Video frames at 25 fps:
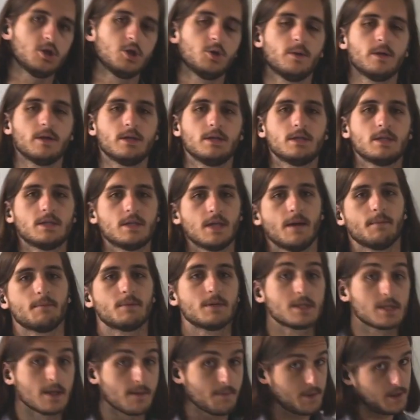to
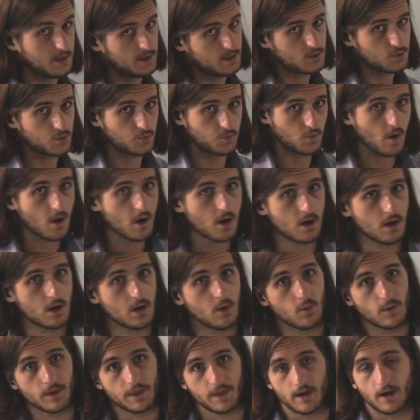accept something is
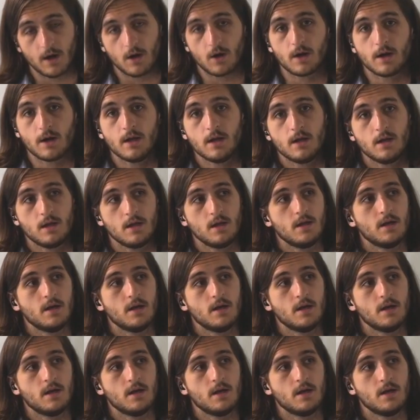wrong with our